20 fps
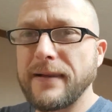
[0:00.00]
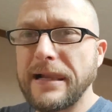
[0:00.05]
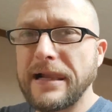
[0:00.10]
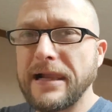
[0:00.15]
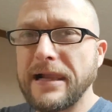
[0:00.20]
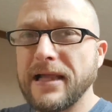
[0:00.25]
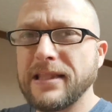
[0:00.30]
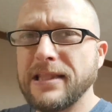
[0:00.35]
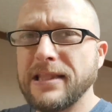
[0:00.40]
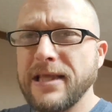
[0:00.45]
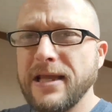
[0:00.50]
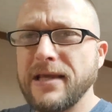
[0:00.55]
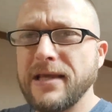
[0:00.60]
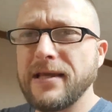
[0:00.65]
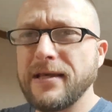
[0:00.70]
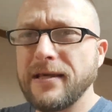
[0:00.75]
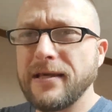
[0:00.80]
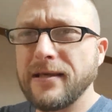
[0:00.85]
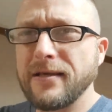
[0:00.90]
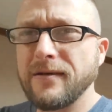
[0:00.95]
I think
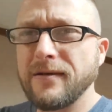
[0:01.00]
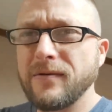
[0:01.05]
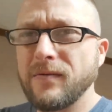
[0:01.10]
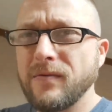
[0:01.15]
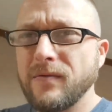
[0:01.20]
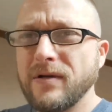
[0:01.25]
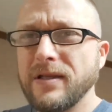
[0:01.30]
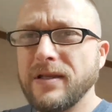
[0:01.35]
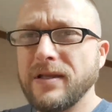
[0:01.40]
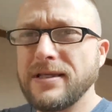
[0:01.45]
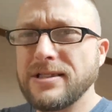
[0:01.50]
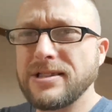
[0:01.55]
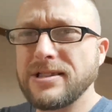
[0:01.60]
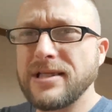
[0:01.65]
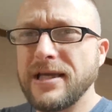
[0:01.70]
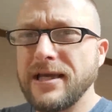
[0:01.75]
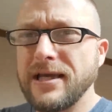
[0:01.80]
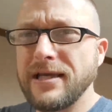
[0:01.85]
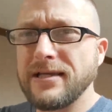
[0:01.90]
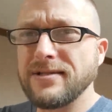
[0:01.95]
one of these
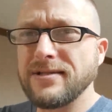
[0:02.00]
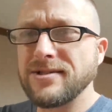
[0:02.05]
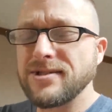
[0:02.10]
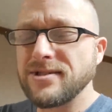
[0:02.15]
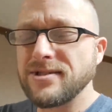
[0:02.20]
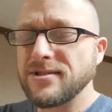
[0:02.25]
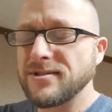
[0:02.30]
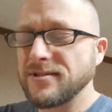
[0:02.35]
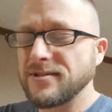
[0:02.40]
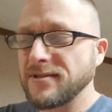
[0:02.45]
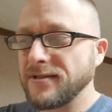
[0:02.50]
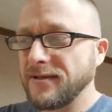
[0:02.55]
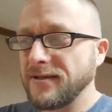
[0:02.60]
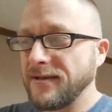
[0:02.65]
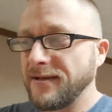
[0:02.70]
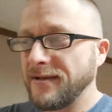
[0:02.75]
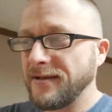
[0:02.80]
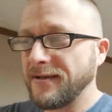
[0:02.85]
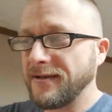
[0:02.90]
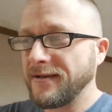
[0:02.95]
days
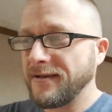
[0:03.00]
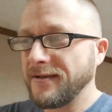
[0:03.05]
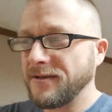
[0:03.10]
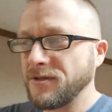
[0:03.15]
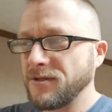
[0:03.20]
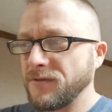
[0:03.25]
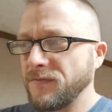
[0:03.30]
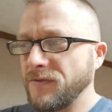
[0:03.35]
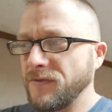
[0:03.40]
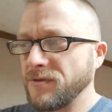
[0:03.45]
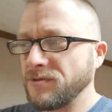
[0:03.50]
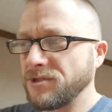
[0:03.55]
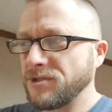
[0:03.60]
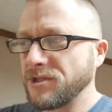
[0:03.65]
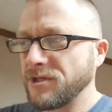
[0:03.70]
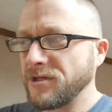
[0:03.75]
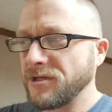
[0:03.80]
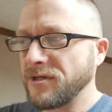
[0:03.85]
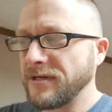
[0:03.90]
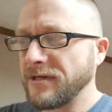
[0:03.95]
in the
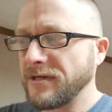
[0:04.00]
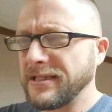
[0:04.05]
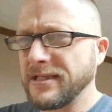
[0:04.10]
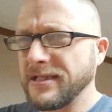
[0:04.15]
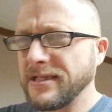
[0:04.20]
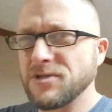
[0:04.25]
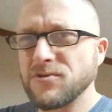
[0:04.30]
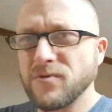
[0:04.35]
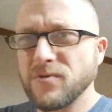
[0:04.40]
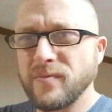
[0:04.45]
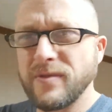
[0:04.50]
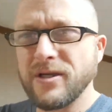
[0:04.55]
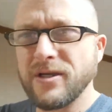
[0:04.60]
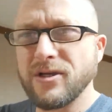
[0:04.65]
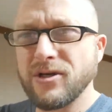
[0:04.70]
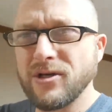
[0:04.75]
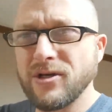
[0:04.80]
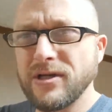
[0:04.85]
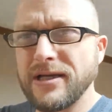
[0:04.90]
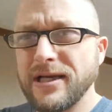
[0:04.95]
future, I think this would be a
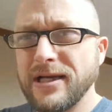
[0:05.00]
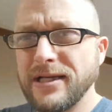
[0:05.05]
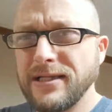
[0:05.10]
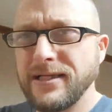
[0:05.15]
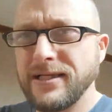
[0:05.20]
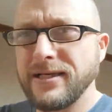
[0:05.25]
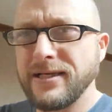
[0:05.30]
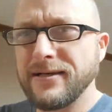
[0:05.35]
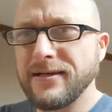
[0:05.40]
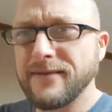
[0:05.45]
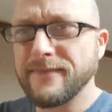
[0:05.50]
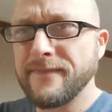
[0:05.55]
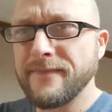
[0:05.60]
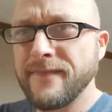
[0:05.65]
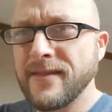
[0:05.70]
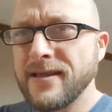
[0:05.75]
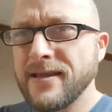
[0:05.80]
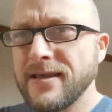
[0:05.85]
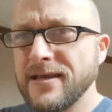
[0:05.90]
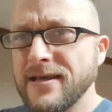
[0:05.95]
good idea
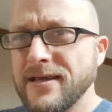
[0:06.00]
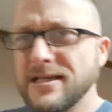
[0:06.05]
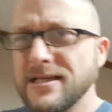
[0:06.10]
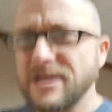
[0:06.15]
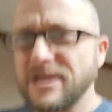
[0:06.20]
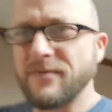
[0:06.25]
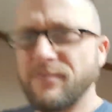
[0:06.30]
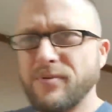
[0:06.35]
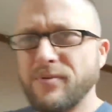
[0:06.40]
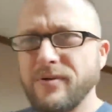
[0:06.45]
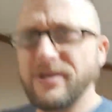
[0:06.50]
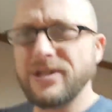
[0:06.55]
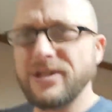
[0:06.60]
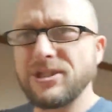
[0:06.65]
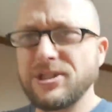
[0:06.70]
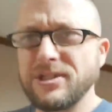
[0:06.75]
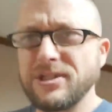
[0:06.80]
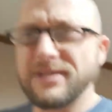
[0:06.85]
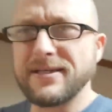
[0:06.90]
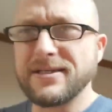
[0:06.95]
because I
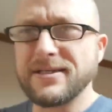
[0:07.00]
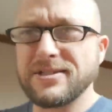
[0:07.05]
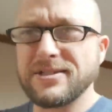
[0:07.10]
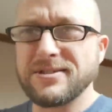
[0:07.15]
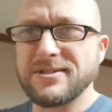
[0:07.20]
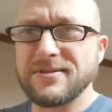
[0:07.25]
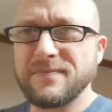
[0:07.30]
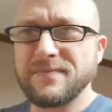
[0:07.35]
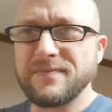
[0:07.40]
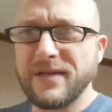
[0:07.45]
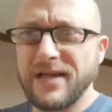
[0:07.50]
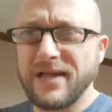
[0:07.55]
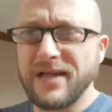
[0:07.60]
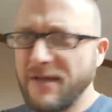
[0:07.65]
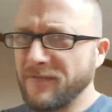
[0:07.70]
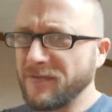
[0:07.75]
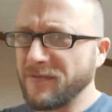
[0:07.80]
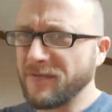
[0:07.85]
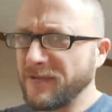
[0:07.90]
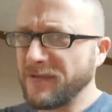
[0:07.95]
preach this, but I
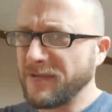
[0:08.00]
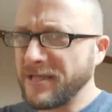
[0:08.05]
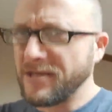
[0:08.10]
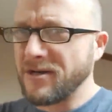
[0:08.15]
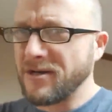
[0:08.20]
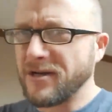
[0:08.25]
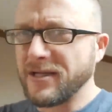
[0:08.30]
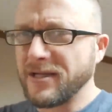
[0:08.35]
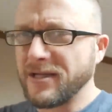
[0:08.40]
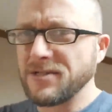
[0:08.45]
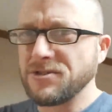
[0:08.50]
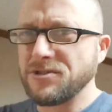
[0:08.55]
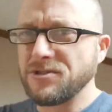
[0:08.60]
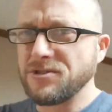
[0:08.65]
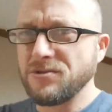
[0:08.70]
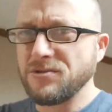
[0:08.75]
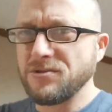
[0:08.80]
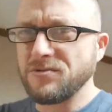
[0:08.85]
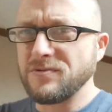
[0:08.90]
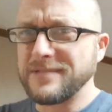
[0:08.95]
haven't really gone
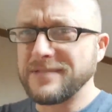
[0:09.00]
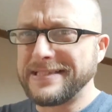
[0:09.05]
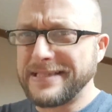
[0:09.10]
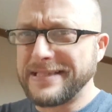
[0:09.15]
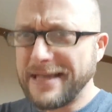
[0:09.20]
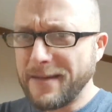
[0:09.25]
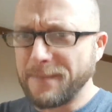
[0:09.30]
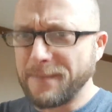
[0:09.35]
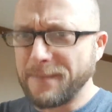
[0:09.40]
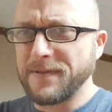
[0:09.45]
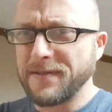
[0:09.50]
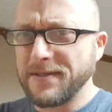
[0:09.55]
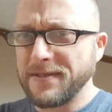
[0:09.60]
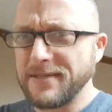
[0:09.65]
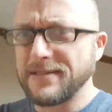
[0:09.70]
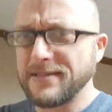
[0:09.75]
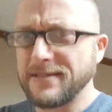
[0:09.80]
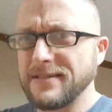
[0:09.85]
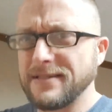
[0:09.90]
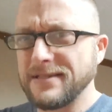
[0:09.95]
into depth
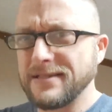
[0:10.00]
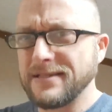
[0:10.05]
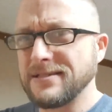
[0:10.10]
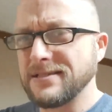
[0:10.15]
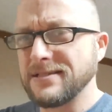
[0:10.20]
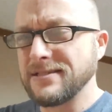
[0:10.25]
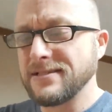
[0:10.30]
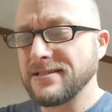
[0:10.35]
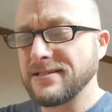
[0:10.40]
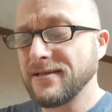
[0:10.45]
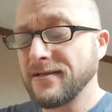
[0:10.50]
into this.